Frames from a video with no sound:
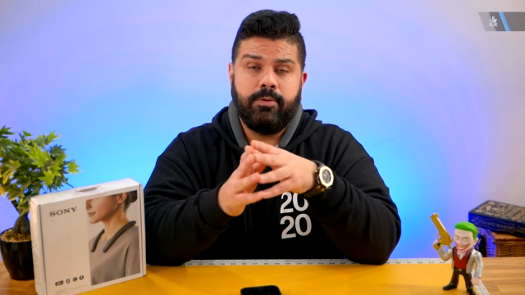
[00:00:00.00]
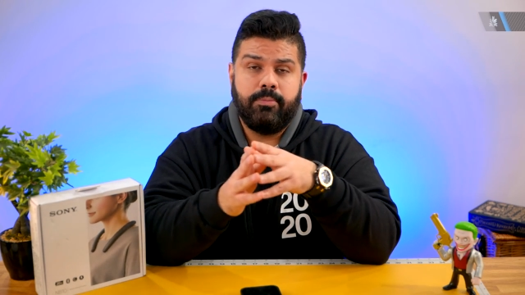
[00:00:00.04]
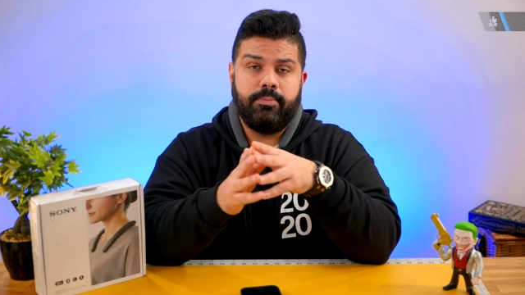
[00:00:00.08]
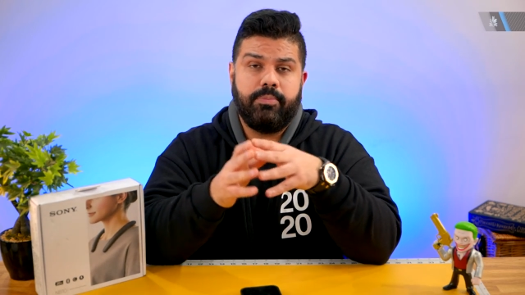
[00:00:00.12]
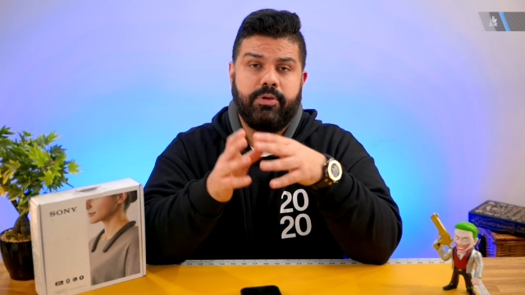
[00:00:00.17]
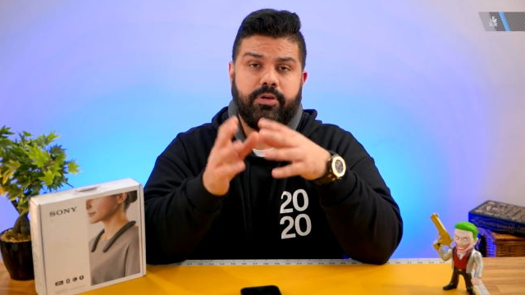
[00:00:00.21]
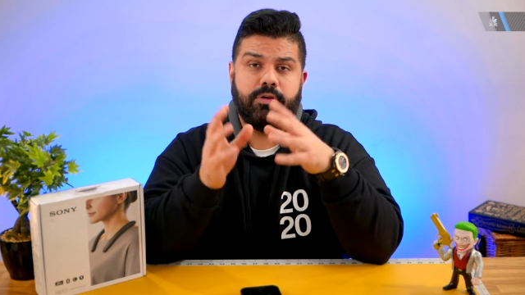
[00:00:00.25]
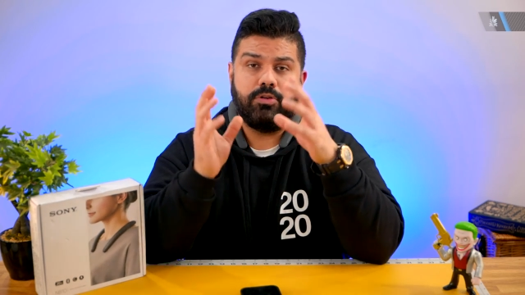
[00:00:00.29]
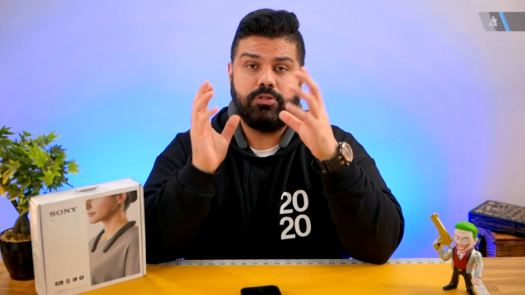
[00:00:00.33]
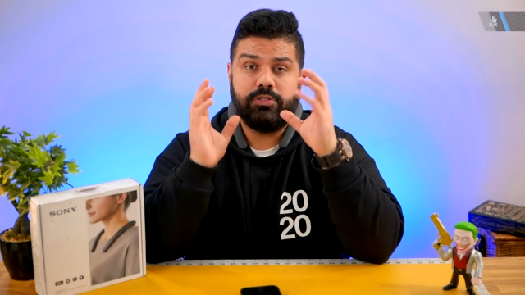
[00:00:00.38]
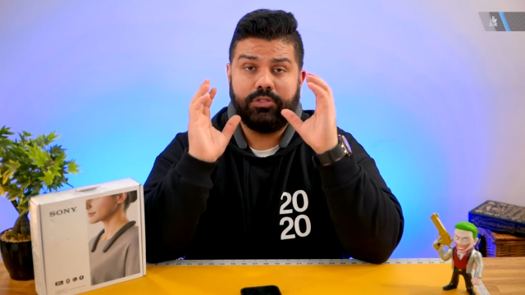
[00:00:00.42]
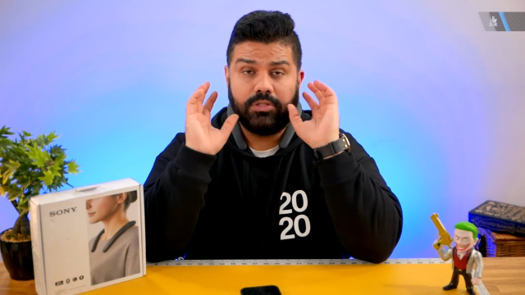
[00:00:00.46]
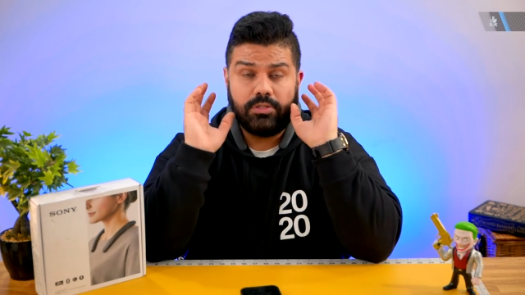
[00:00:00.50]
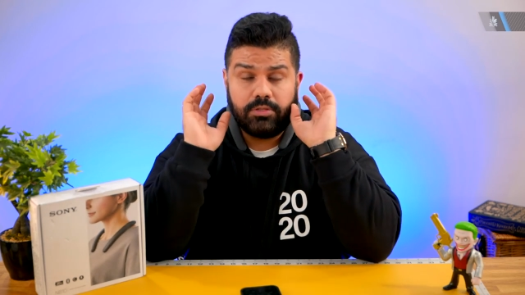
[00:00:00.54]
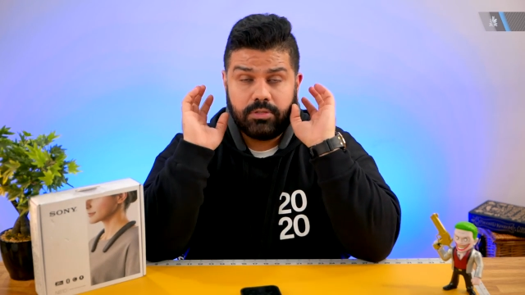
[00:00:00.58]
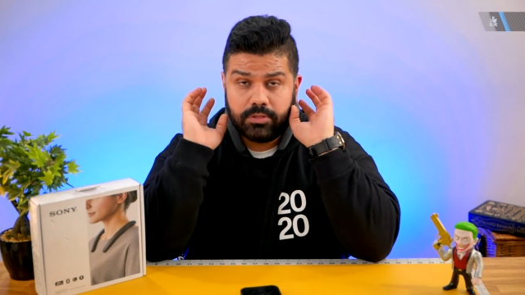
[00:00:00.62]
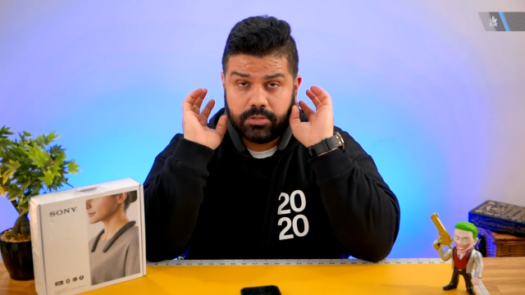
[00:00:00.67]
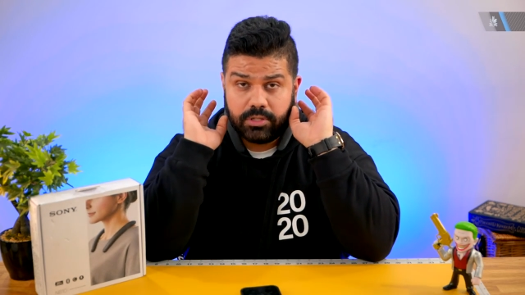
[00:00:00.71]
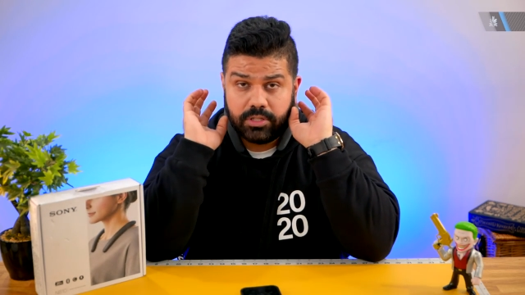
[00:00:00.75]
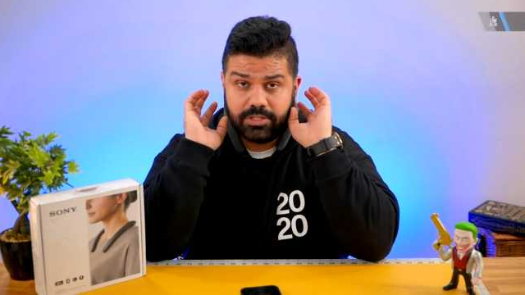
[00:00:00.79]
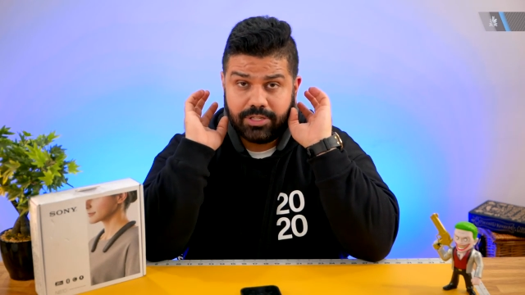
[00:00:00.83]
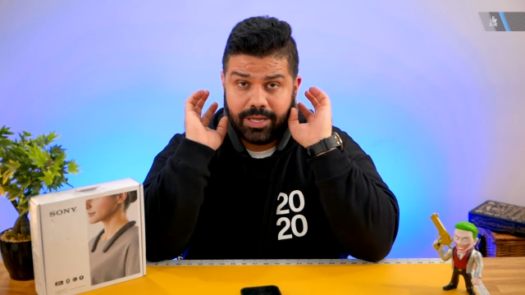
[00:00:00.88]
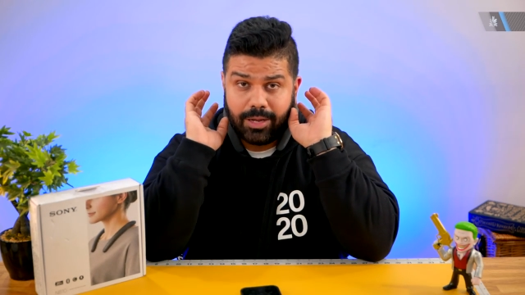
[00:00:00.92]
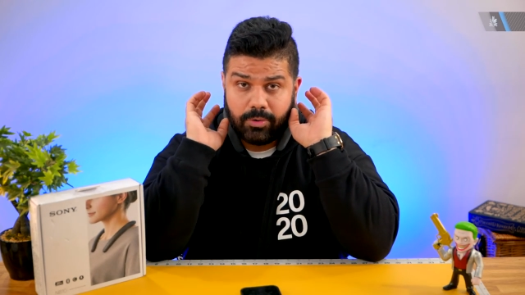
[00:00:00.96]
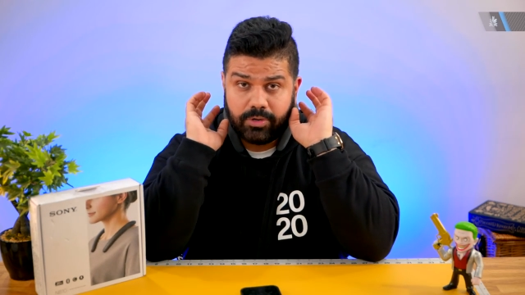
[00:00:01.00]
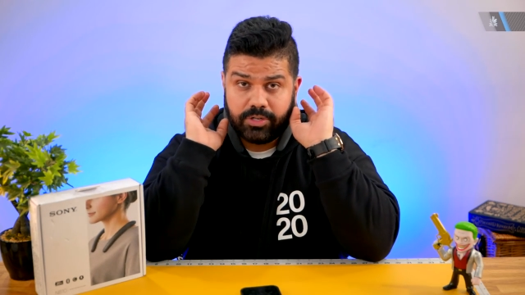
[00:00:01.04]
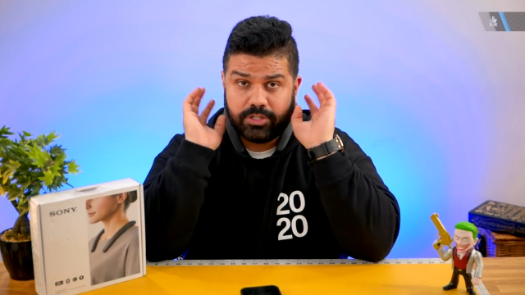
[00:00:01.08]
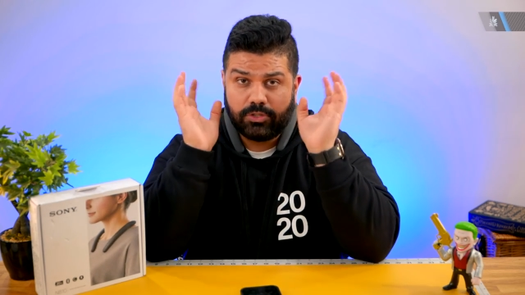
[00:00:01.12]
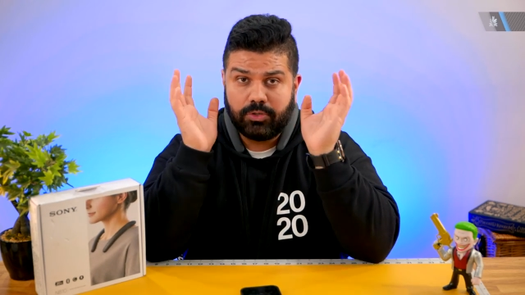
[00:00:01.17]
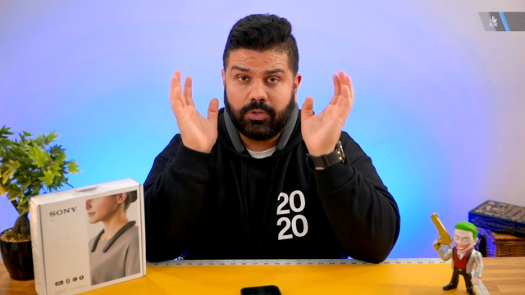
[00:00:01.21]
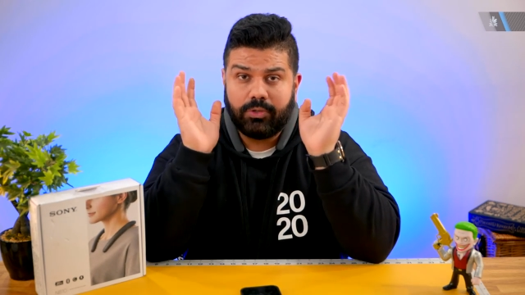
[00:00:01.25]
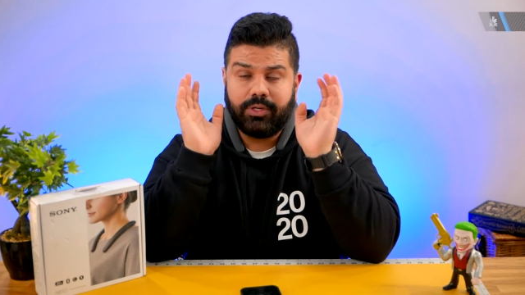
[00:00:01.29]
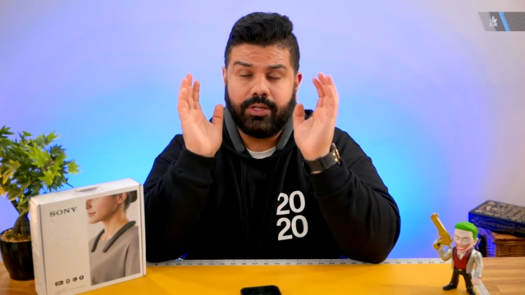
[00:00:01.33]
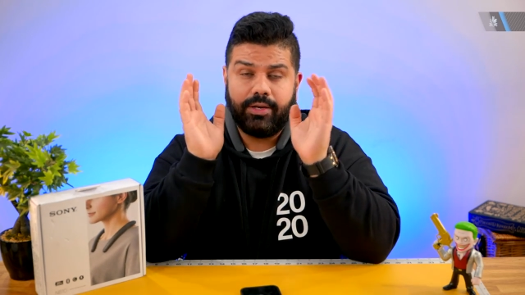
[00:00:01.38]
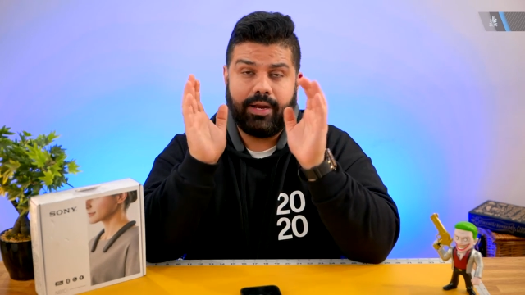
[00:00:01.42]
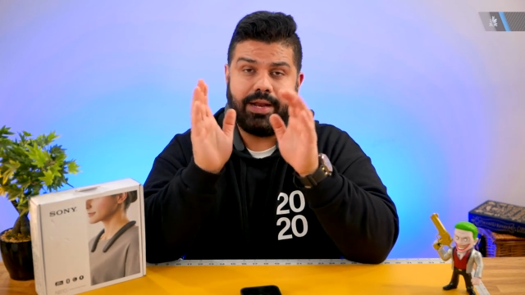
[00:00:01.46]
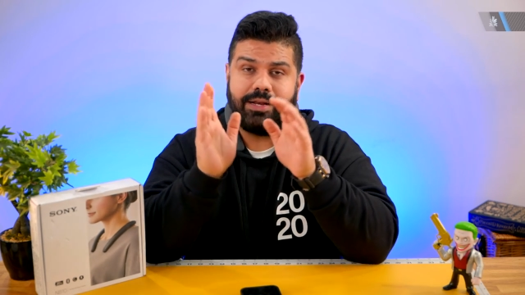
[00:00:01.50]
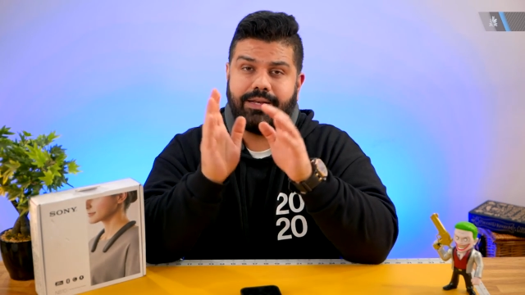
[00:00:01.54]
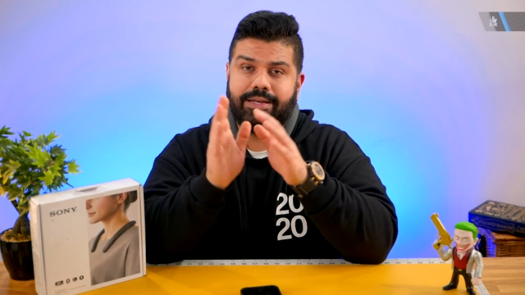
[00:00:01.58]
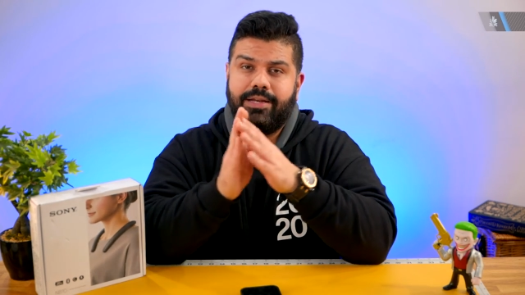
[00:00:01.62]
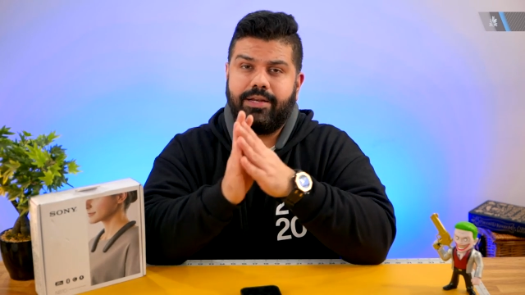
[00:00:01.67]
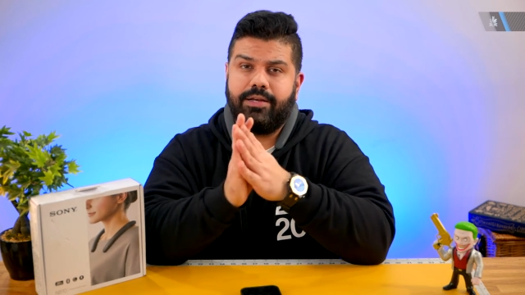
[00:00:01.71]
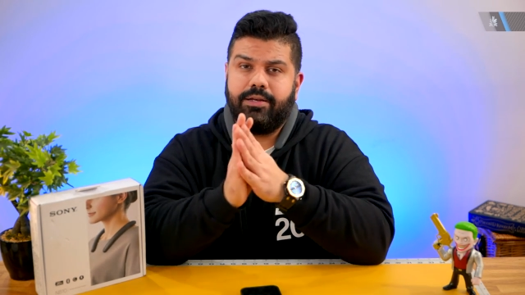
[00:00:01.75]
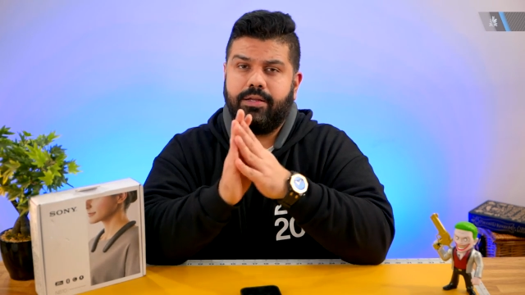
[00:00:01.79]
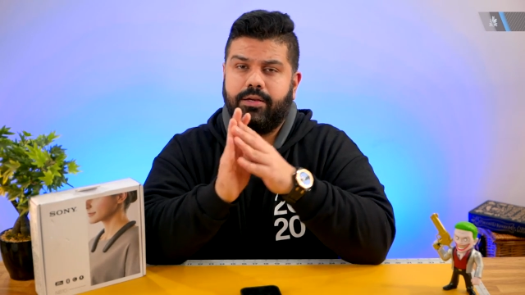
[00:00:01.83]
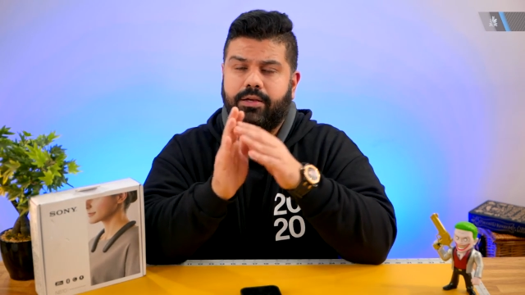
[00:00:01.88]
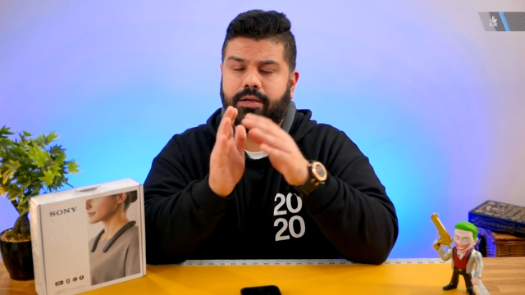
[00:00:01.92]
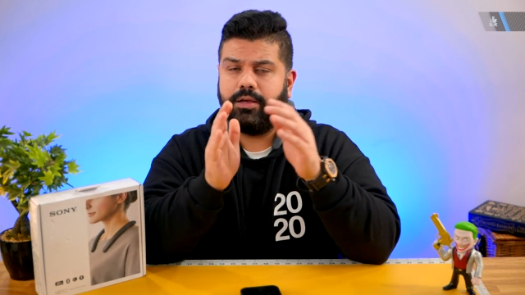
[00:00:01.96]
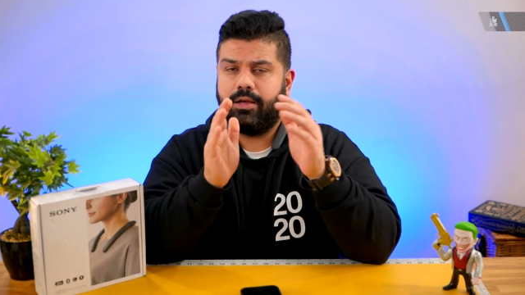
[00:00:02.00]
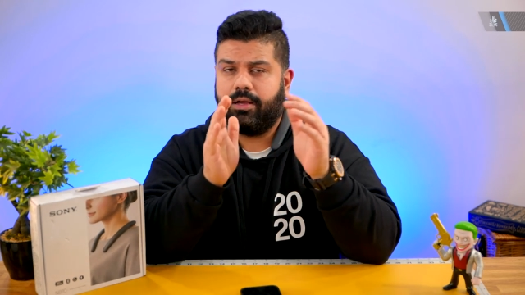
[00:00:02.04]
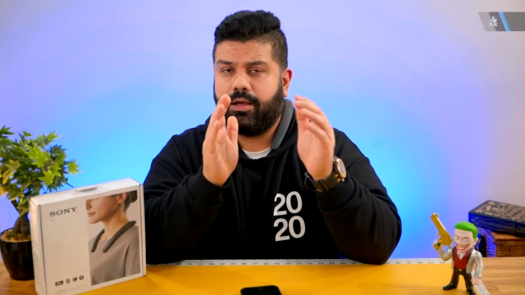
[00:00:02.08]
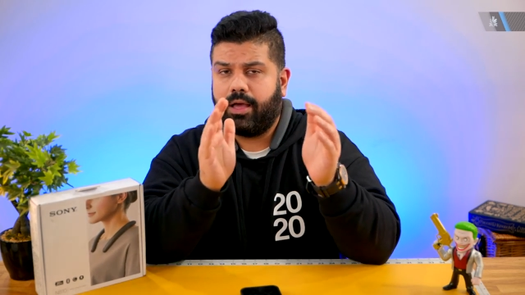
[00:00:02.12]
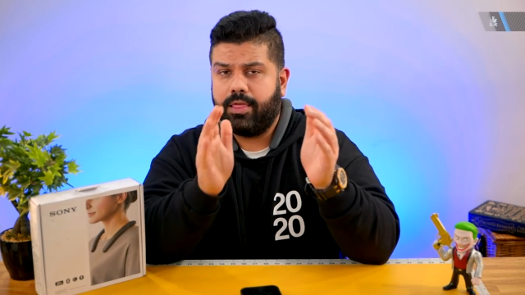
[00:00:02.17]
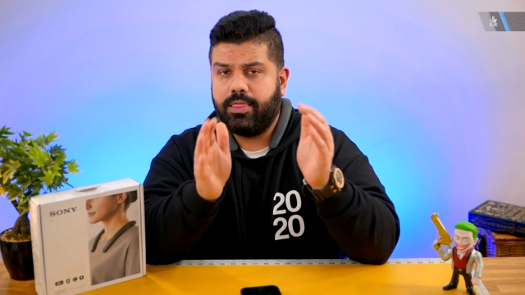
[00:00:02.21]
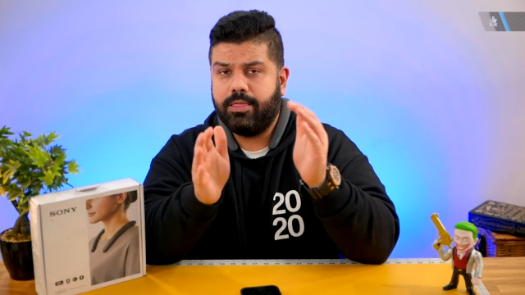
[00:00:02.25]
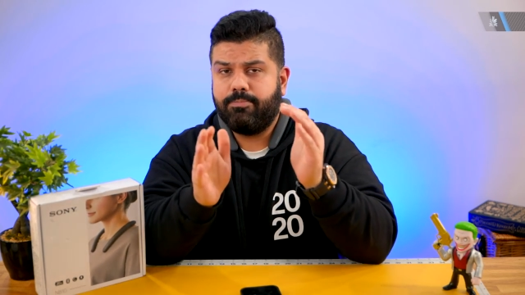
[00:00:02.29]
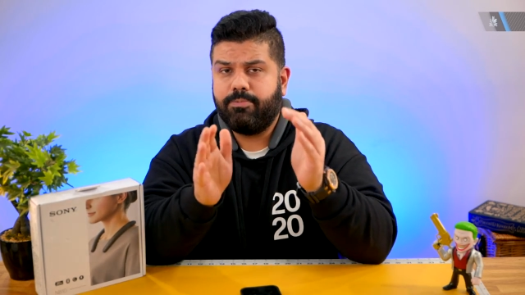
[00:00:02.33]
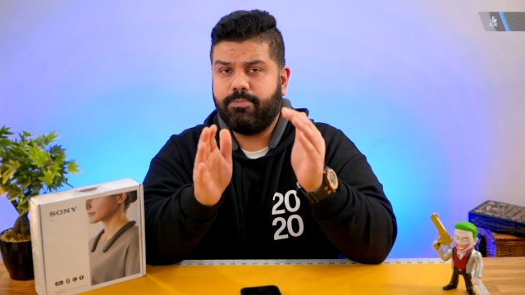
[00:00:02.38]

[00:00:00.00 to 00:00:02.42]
because the sound is so directed, other